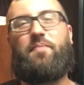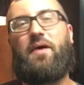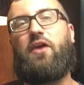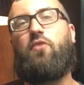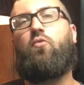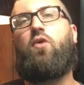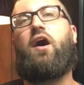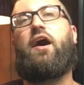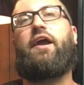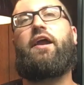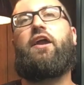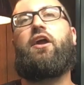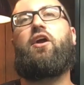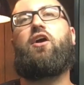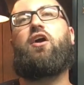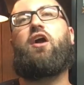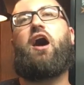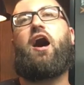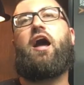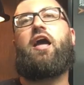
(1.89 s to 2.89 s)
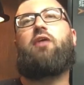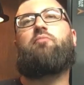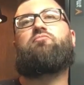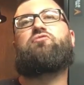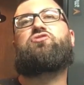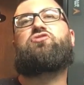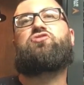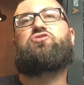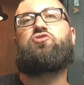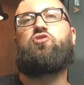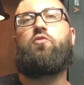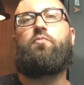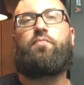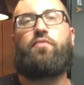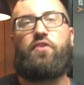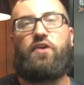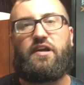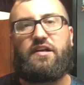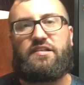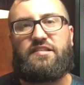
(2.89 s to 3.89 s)
Benoit here. I am
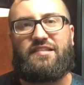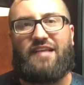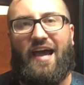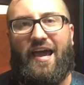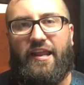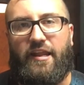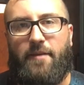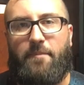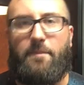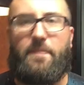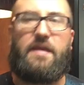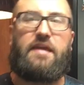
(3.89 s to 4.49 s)
super excited